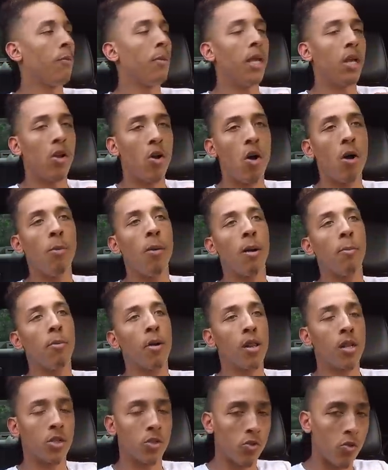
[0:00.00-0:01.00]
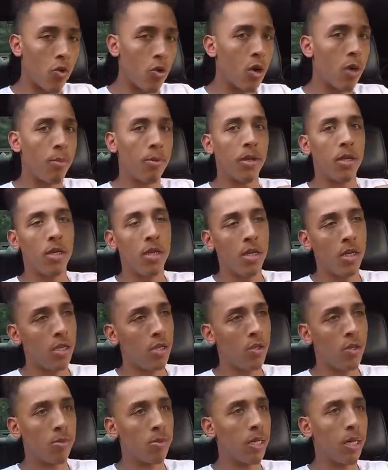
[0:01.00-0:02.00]
me and all my brothers growing up in the hood.
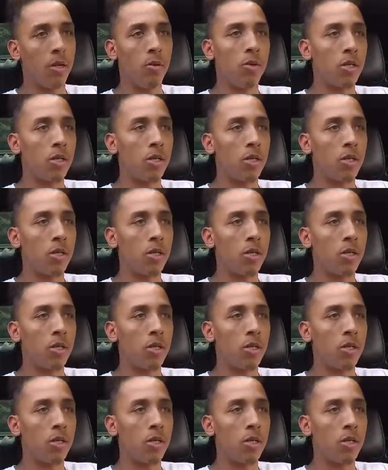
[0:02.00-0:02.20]
You know what I'm saying?